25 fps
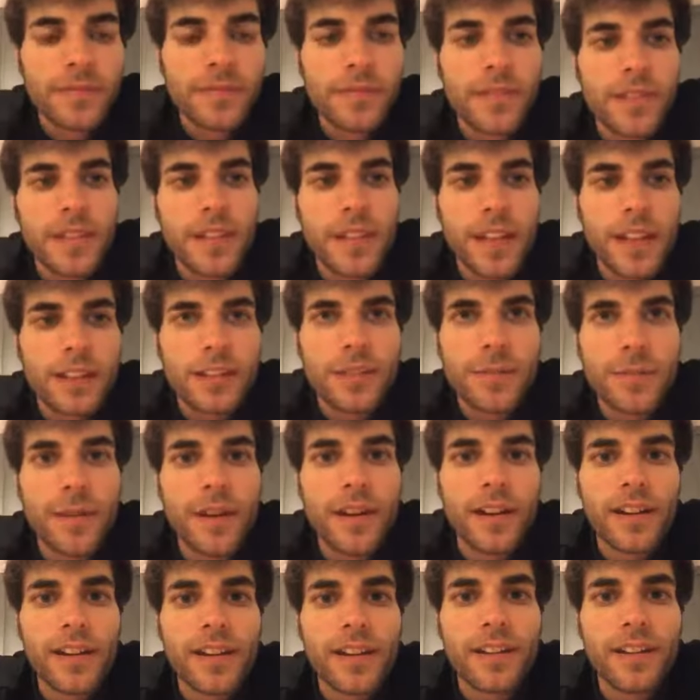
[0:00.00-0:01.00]
That's
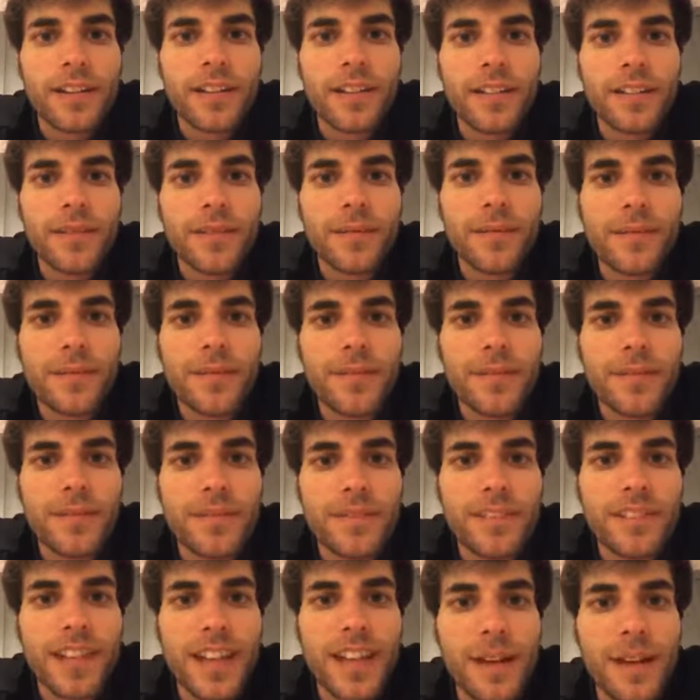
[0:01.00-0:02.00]
my
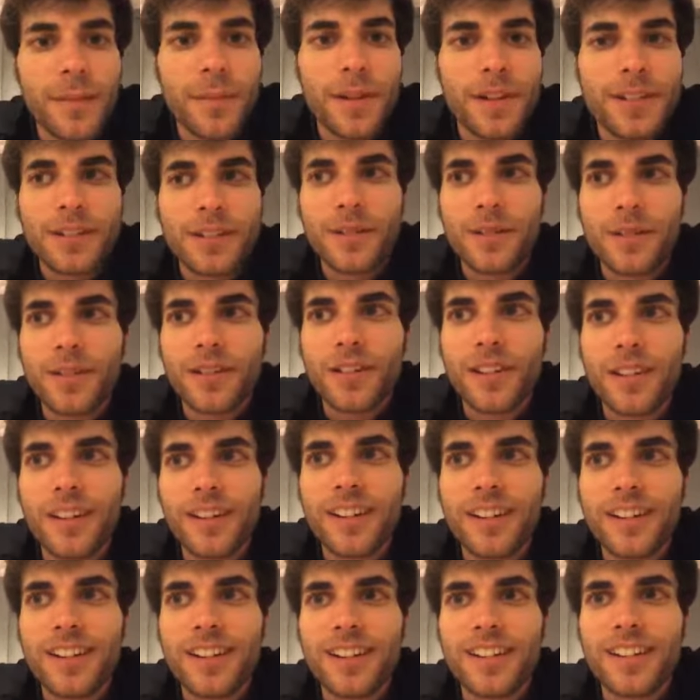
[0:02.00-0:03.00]
story.
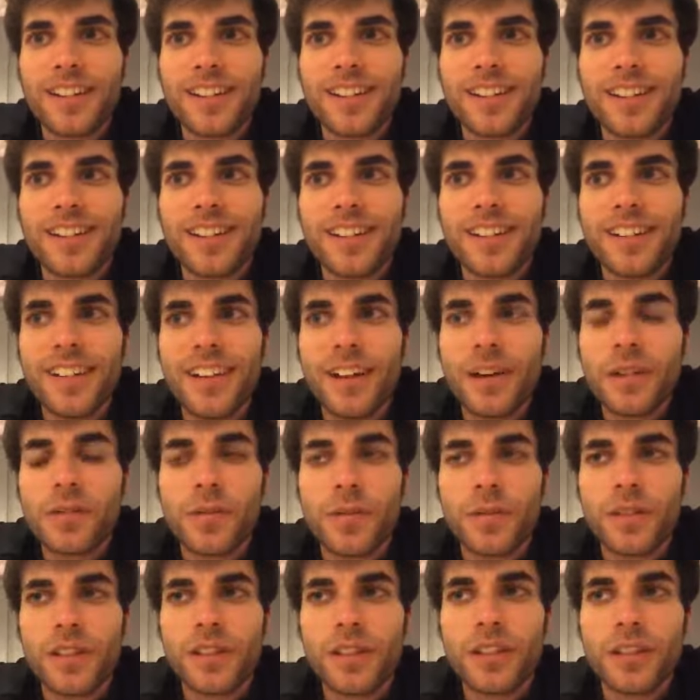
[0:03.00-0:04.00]
I was
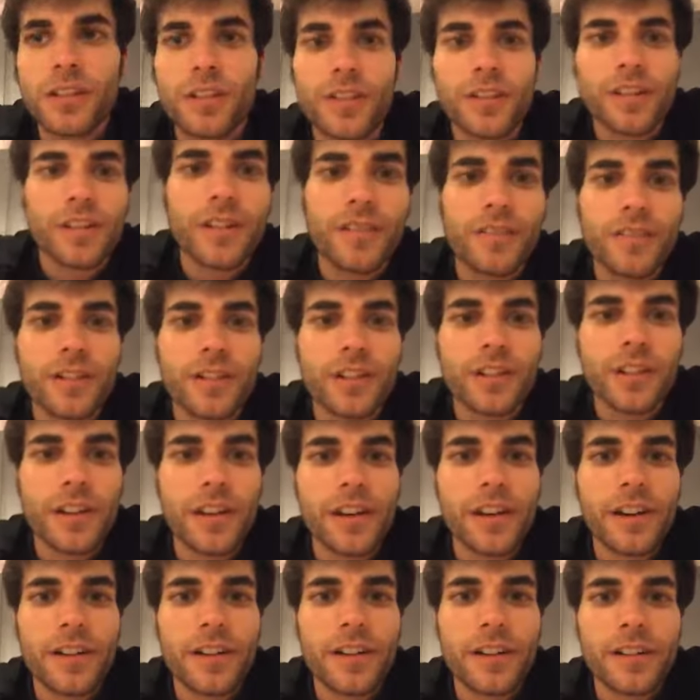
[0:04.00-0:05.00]
only in Korea for a
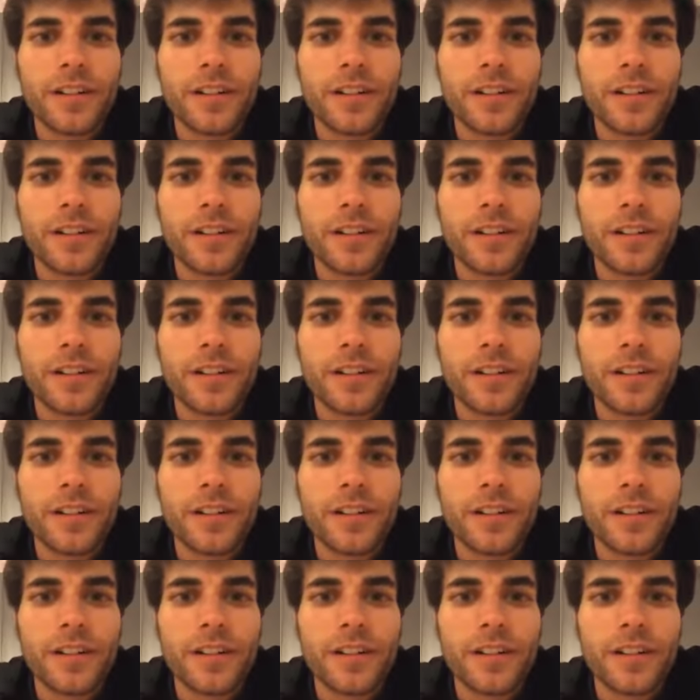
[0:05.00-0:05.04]
year.